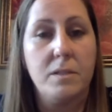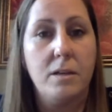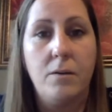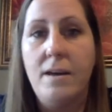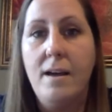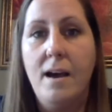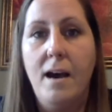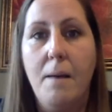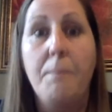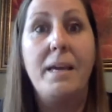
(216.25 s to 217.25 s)
So
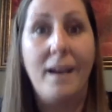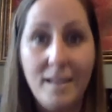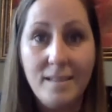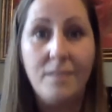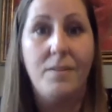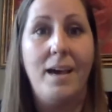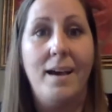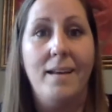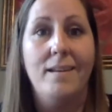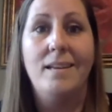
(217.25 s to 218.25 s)
um, because yeah. of
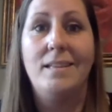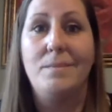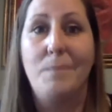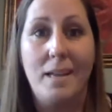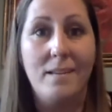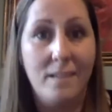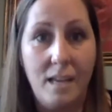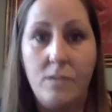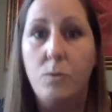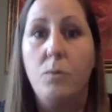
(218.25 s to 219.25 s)
that, it's made
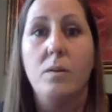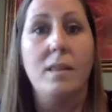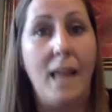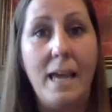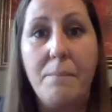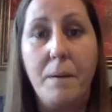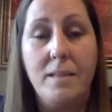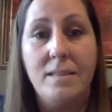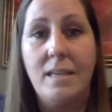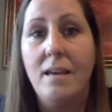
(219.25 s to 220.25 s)
a tool like
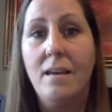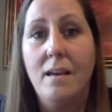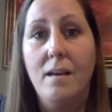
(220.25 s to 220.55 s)
Buncee